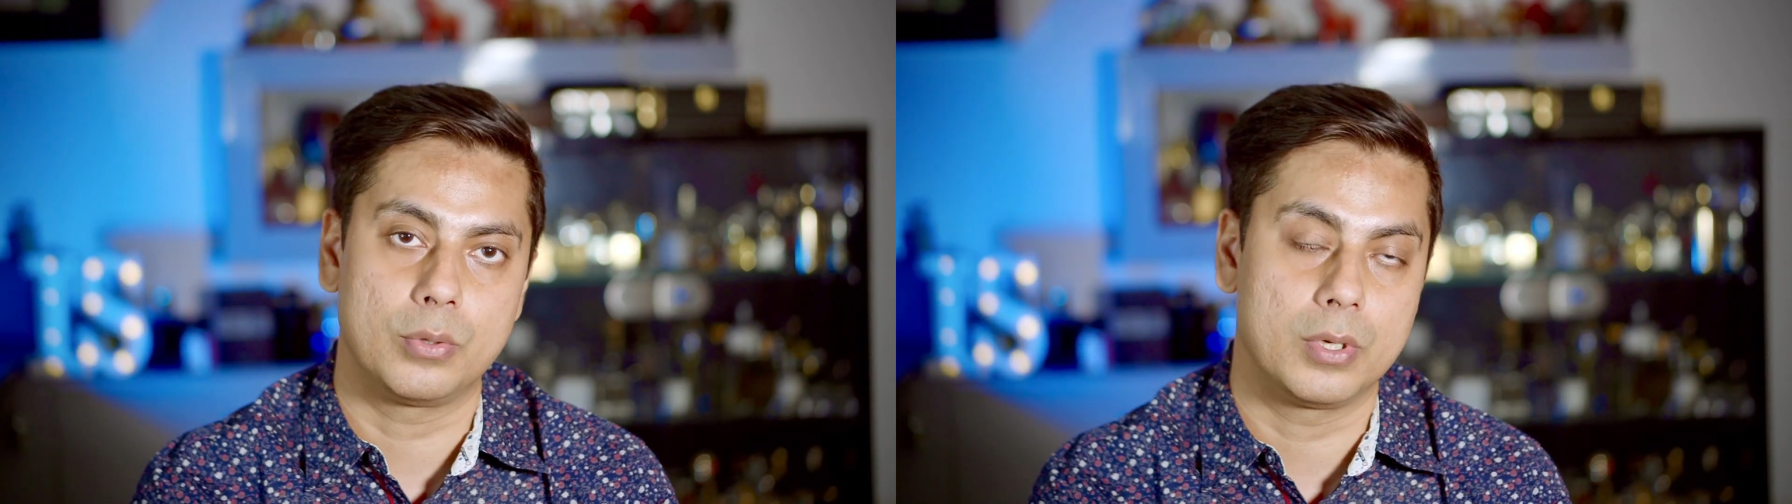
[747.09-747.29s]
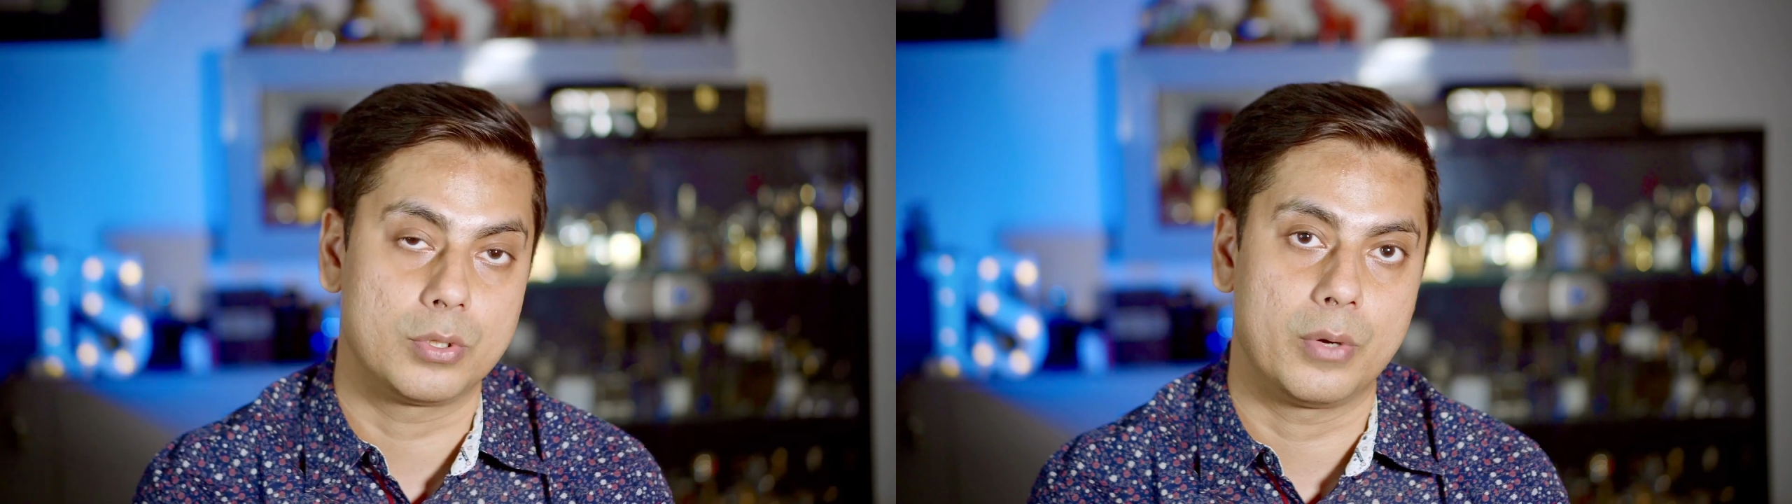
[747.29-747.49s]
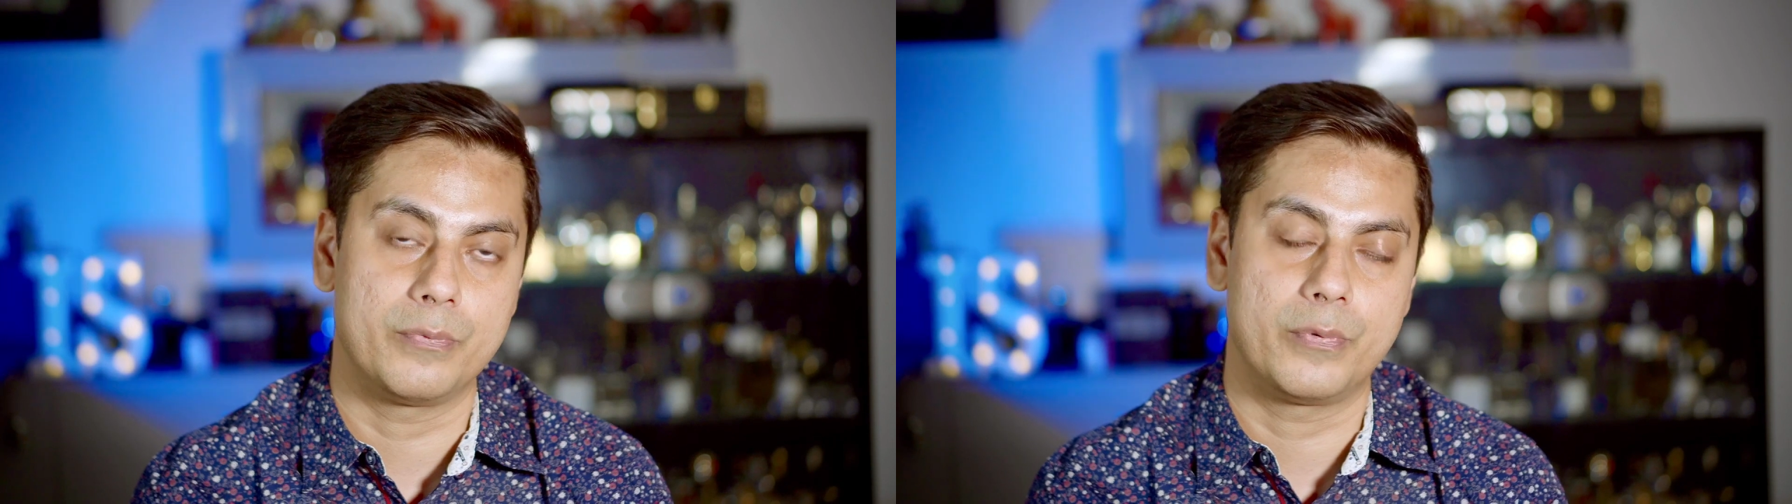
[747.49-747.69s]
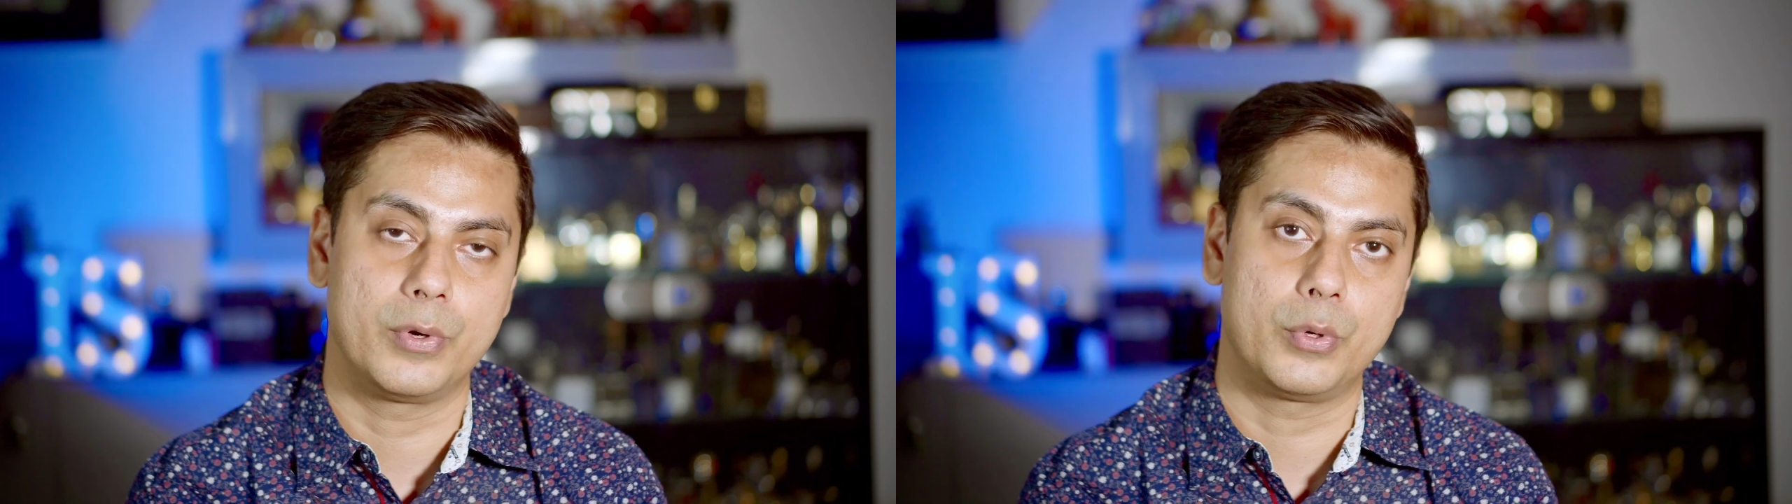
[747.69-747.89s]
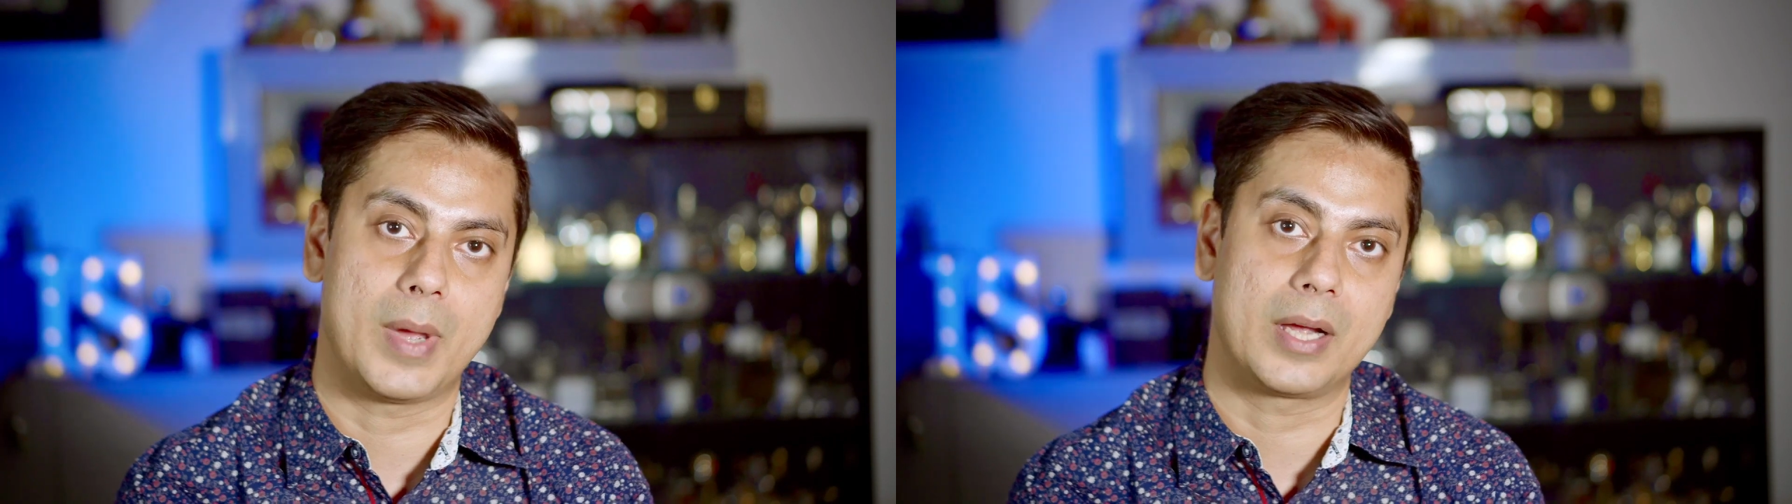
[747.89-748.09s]

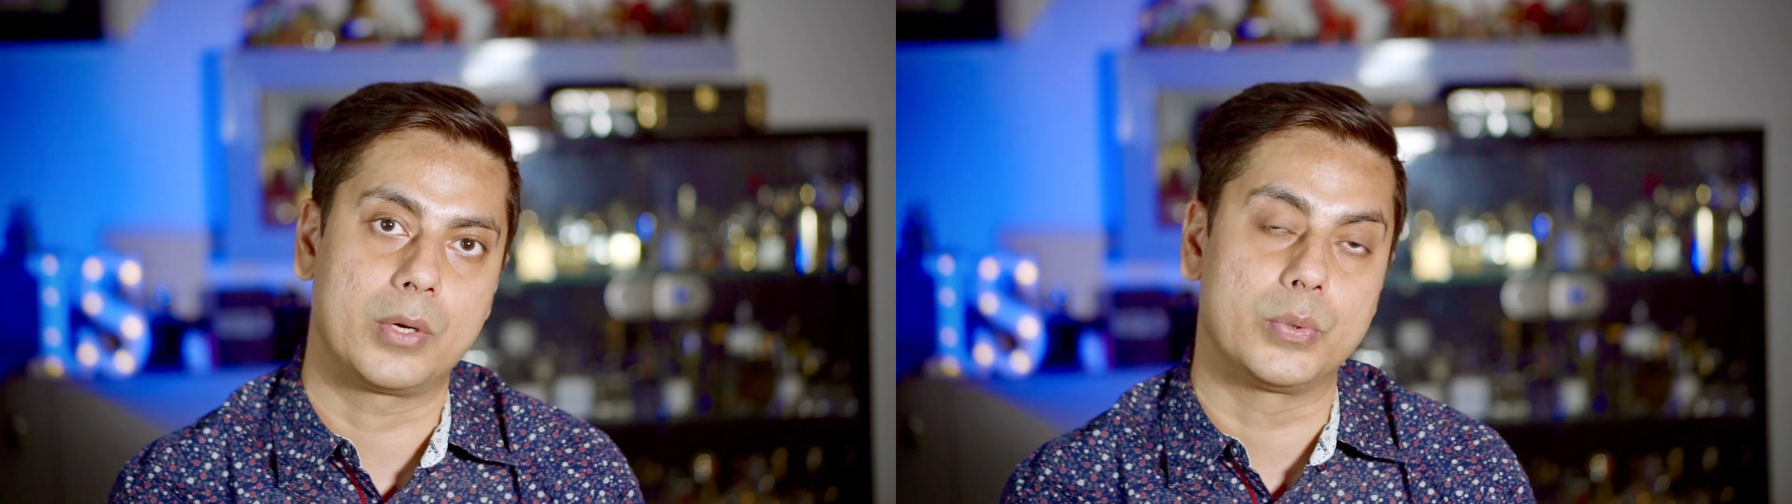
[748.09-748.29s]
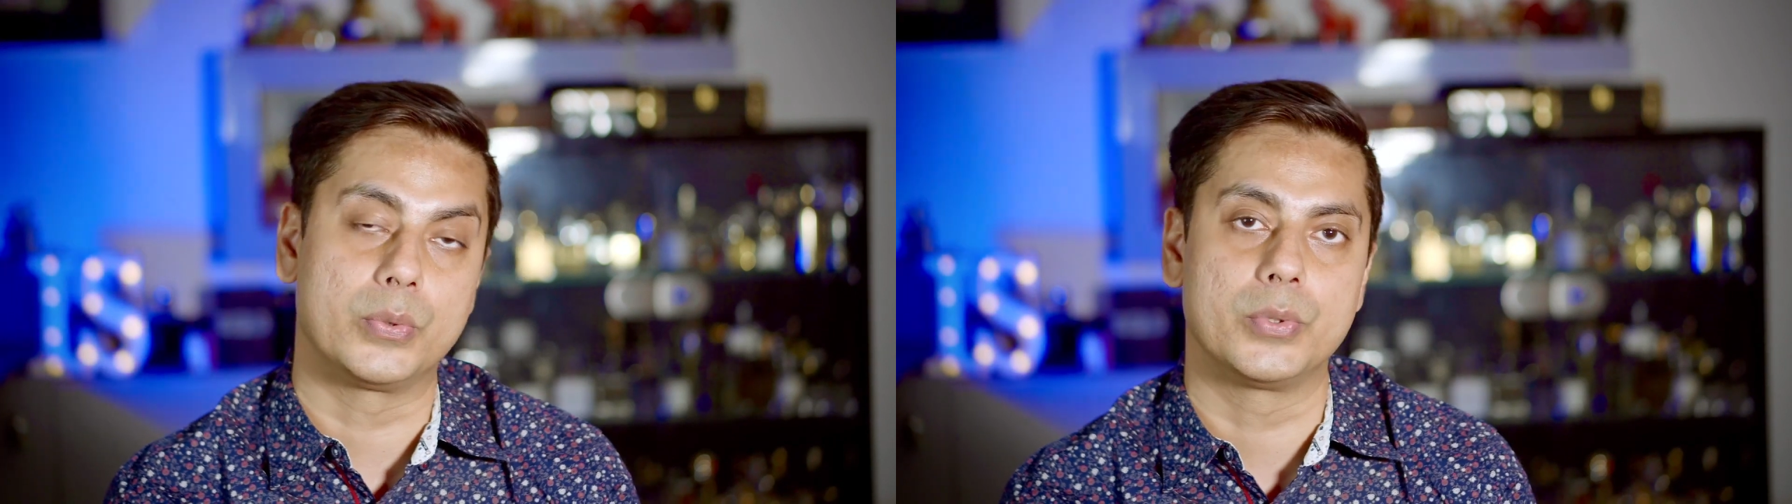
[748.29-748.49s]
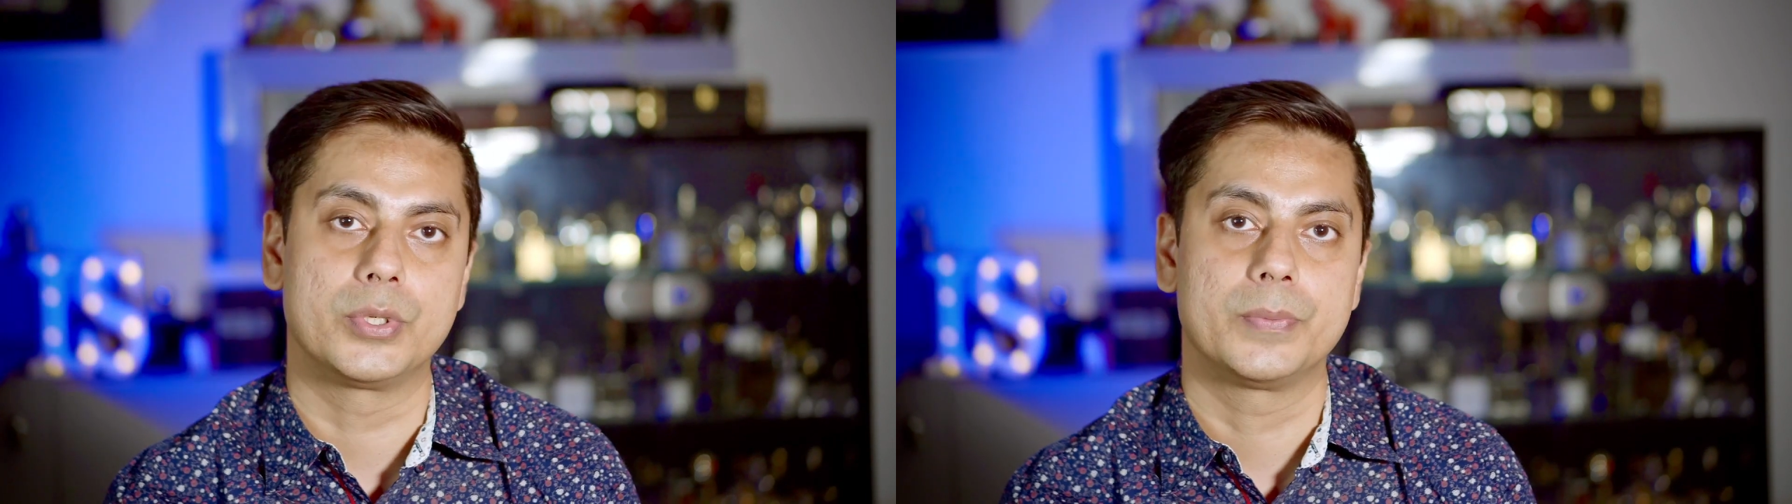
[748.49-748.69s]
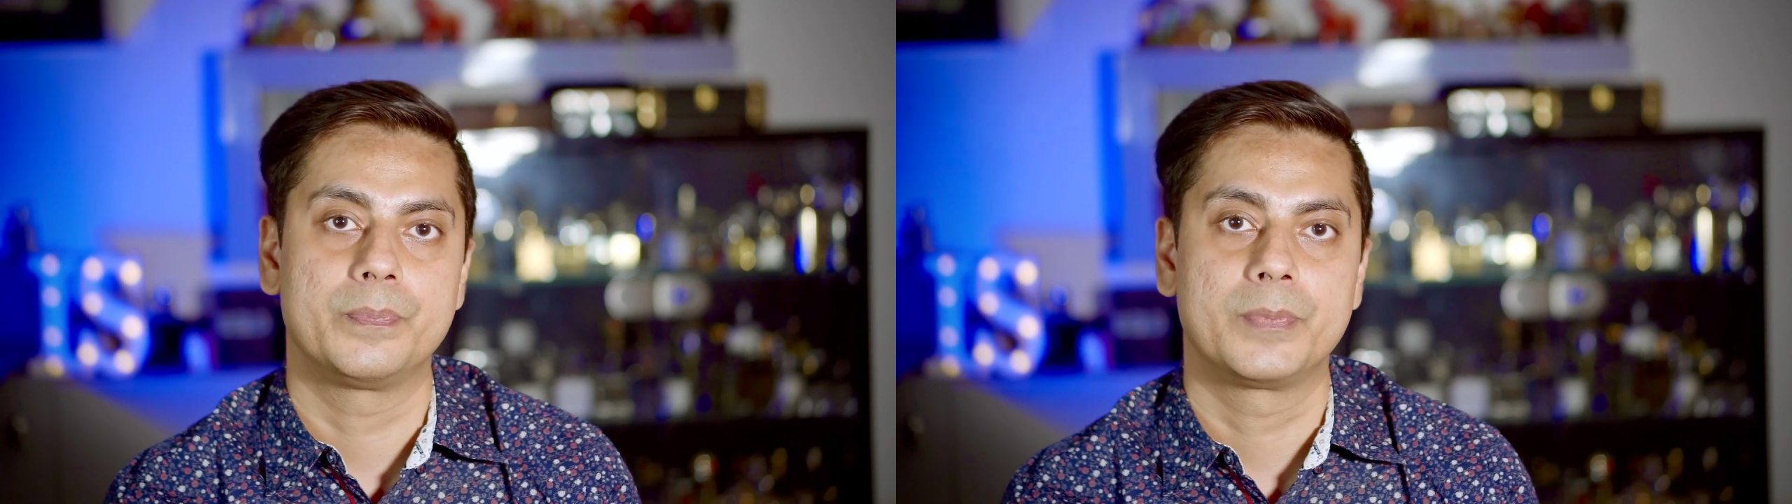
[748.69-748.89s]
Tomford Tobacco Oud.